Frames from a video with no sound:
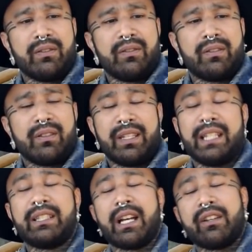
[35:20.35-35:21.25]

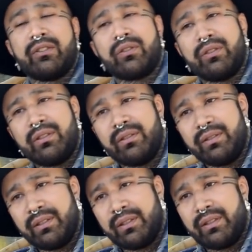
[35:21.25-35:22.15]
take that control,
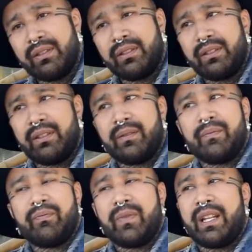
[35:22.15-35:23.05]

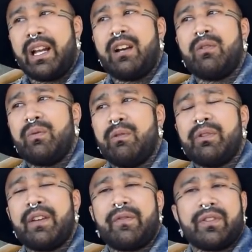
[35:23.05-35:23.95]
and what
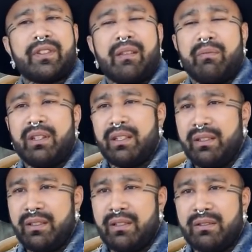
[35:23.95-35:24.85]
would that first step be,
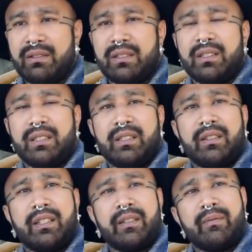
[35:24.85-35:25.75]
you know?
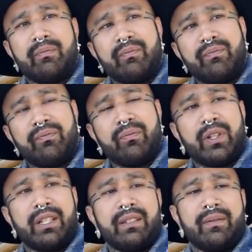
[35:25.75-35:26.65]

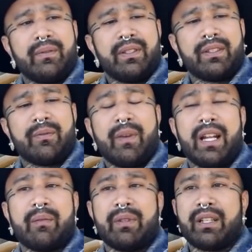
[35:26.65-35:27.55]
But it doesn't
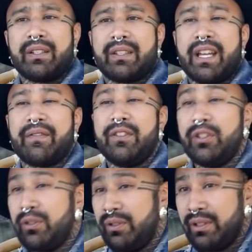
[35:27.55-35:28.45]
matter because I have
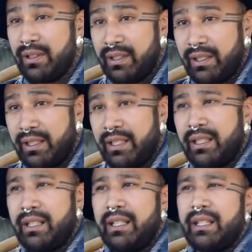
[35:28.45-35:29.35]
you,
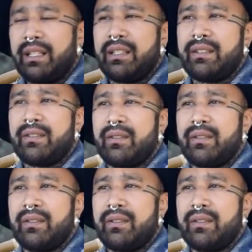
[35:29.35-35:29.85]
and